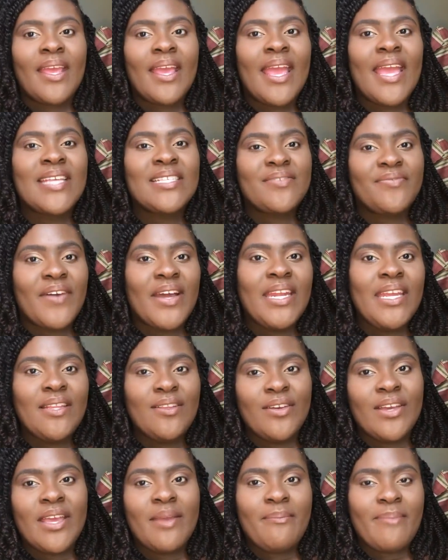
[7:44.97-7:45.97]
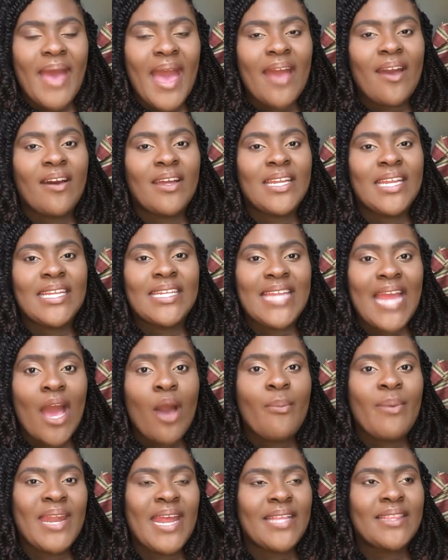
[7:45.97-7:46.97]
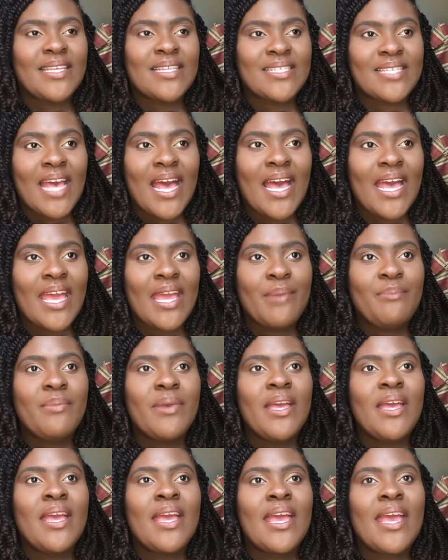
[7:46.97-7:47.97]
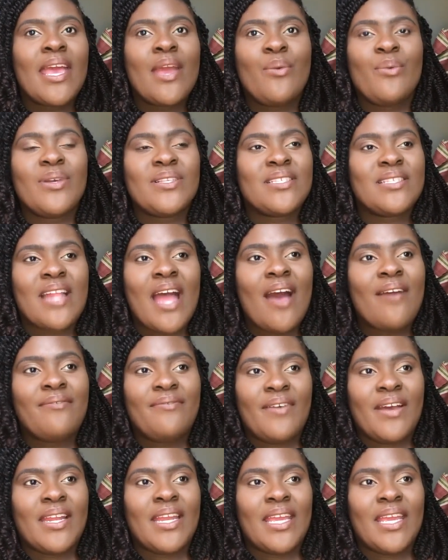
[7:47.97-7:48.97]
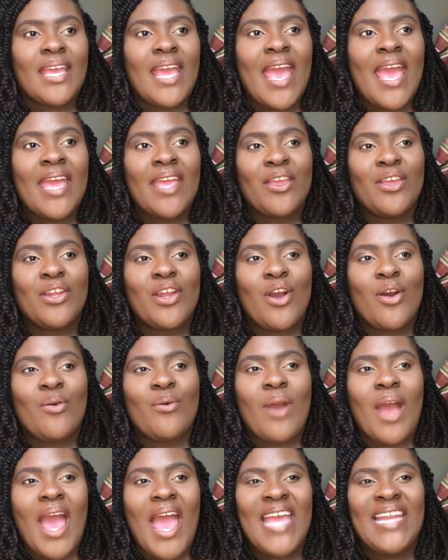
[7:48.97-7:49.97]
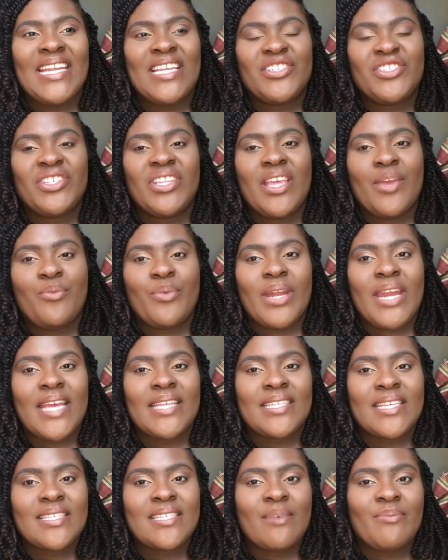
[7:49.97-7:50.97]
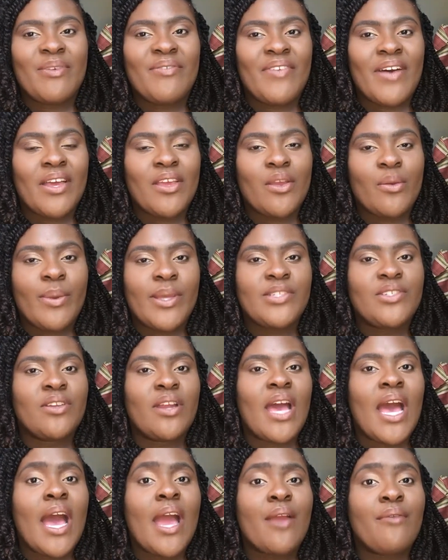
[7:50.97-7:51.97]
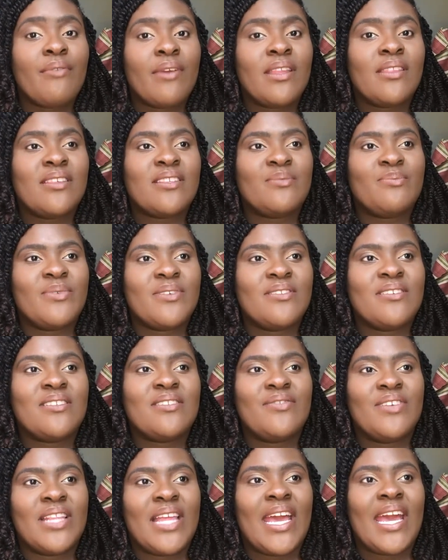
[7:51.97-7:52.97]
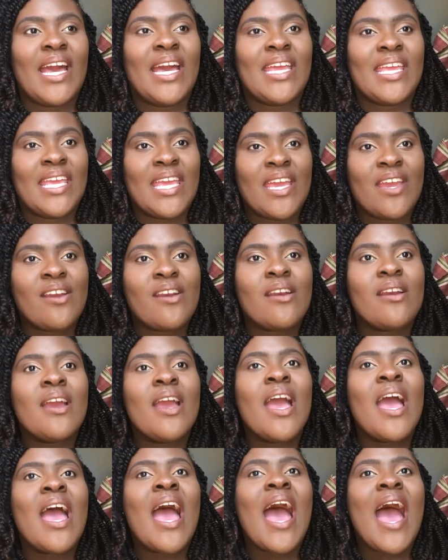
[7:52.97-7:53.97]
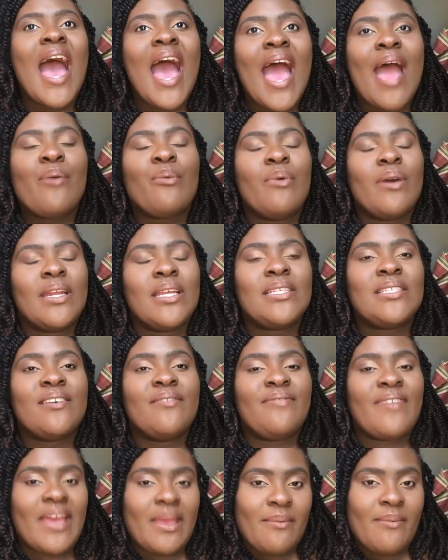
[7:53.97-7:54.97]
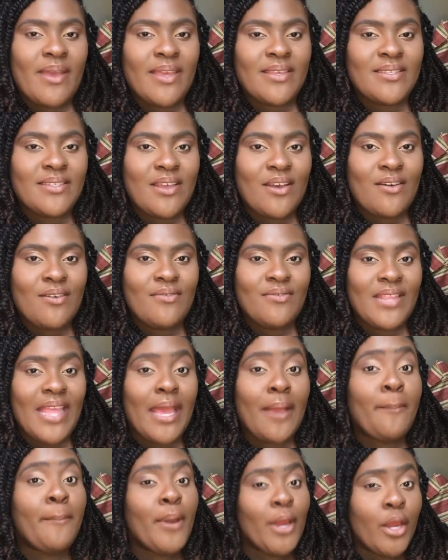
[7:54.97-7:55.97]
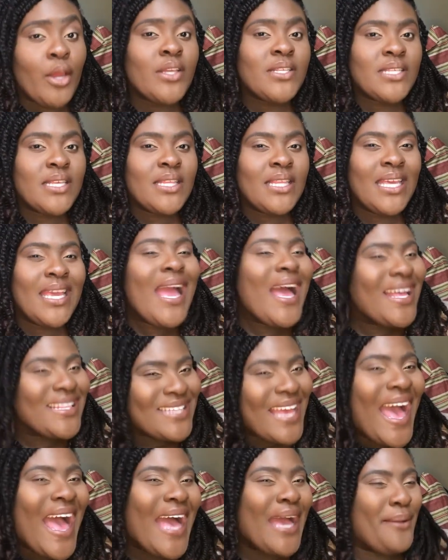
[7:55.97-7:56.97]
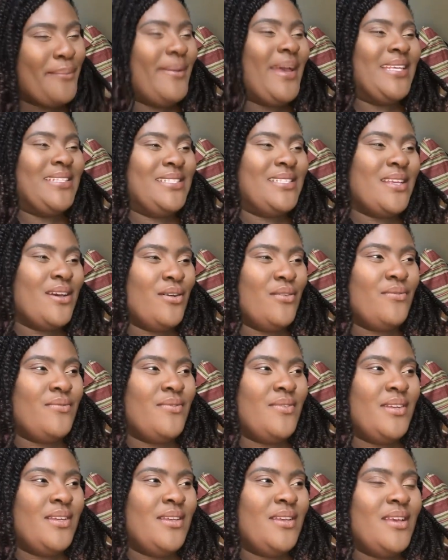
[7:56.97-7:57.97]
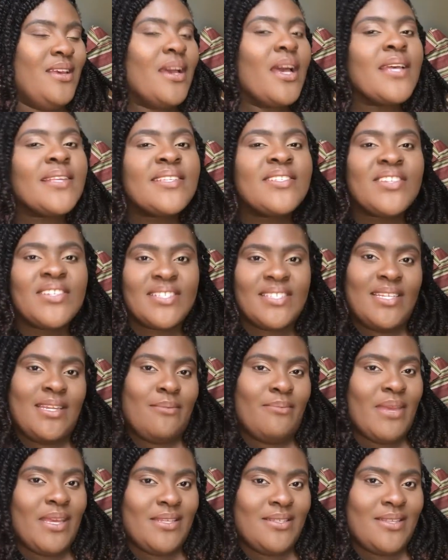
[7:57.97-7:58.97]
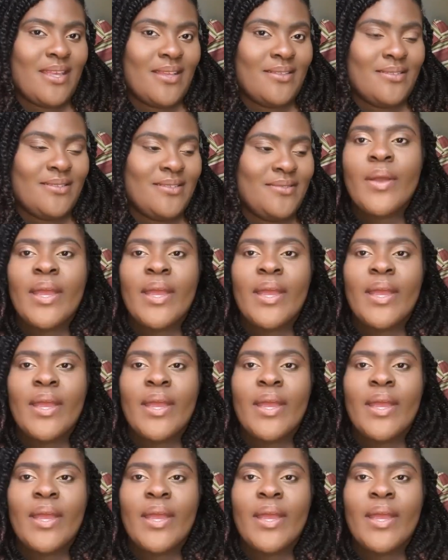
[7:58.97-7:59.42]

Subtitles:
It's funny looking back on it now, but at the time, it was not funny. And you know, initially when I did some evaluation on how I ran this business for like a year, I wanted to fight myself, like personally attack myself, because it just didn't make sense.